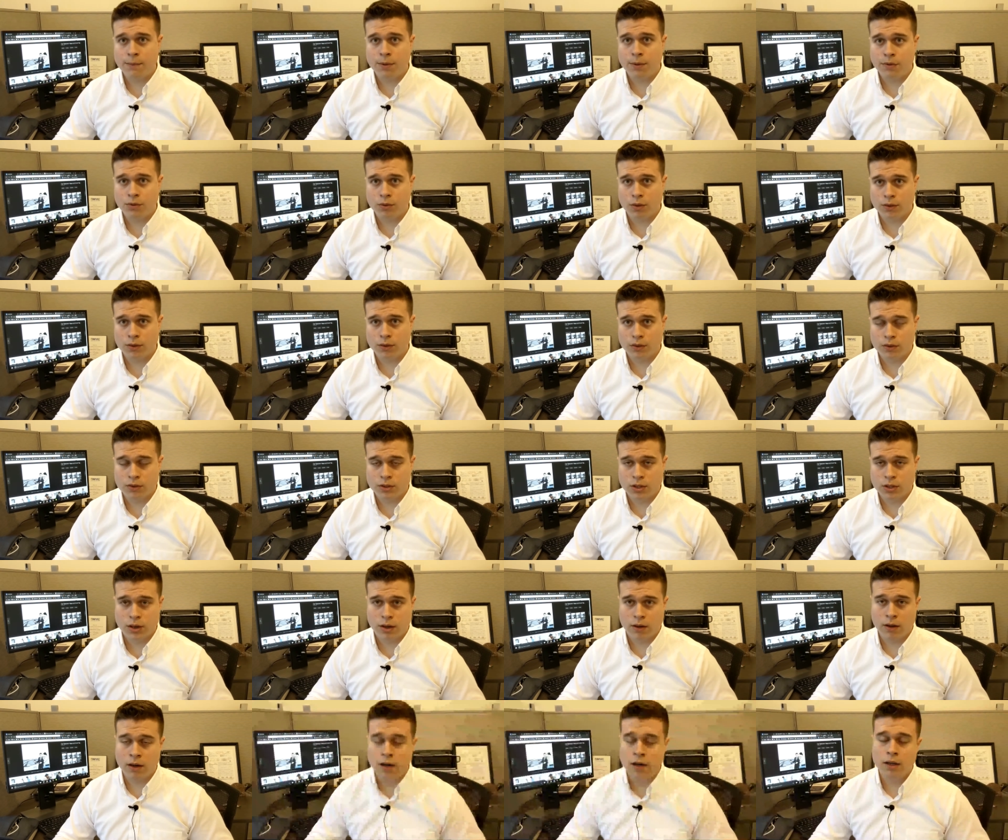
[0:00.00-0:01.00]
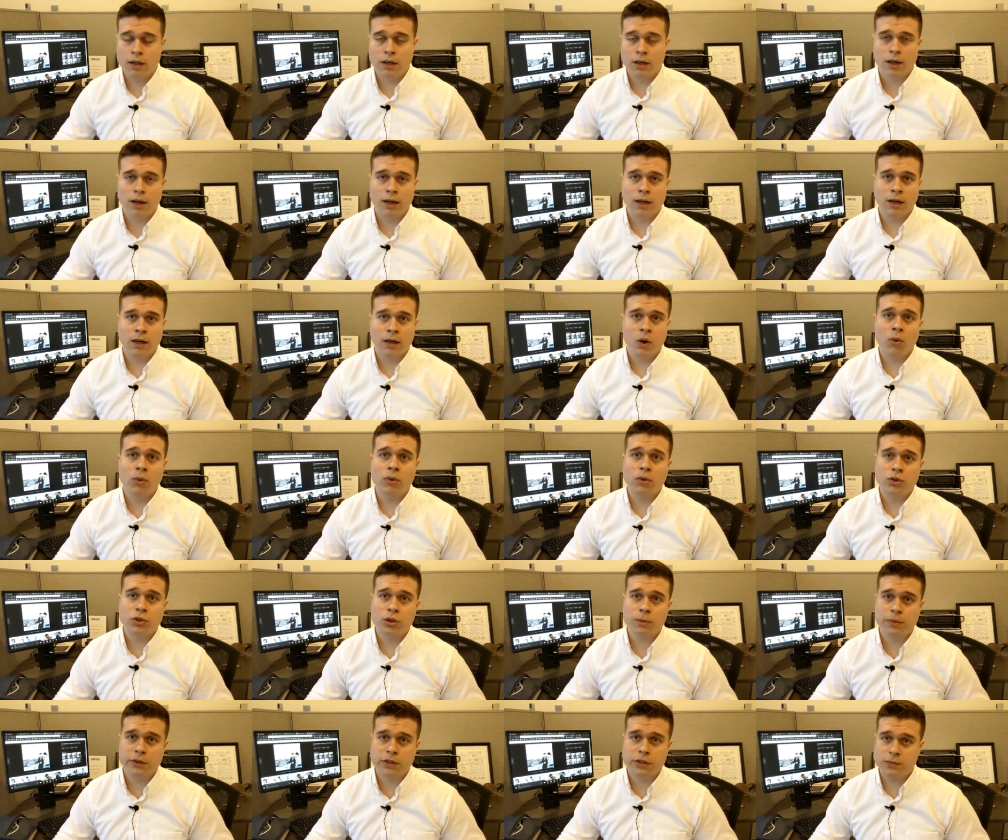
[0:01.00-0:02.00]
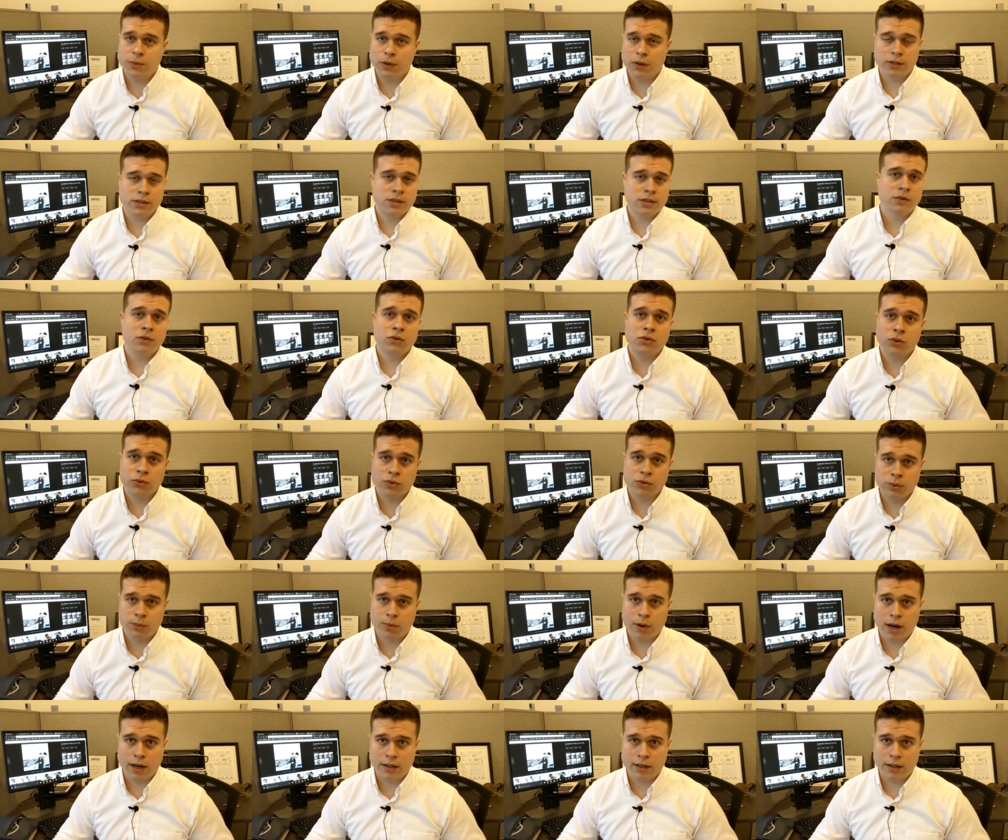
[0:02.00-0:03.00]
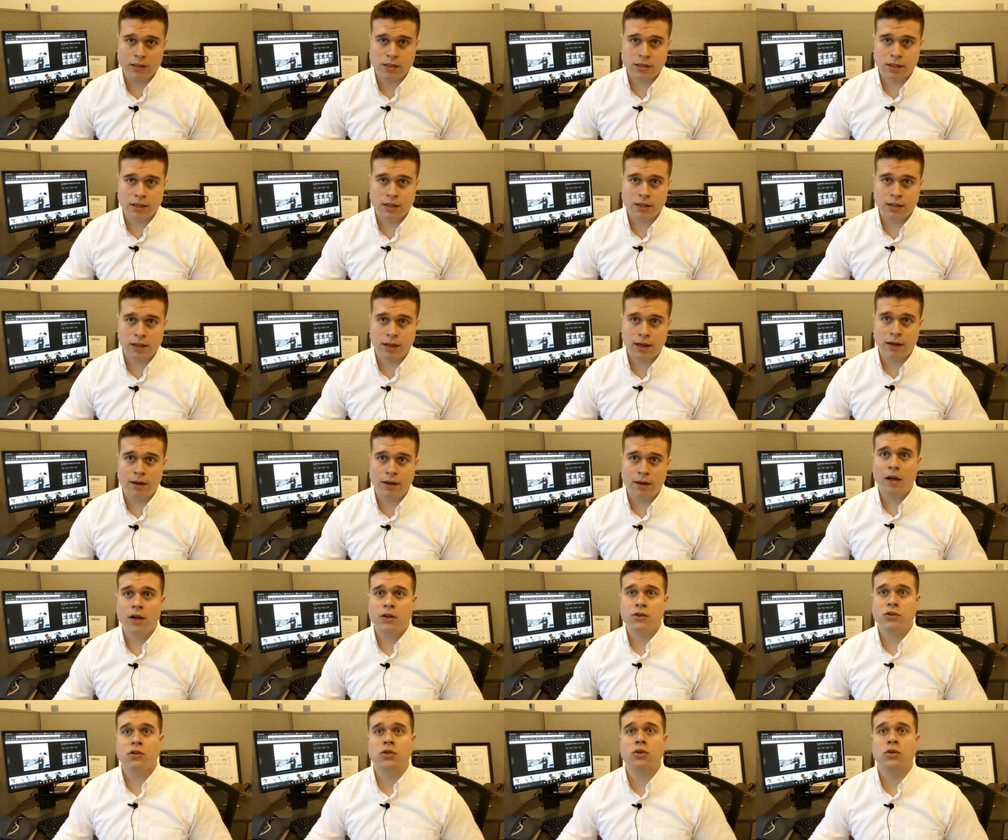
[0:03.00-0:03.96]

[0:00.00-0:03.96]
happy throughout the entire ownership experience, and there's no surprises at the end.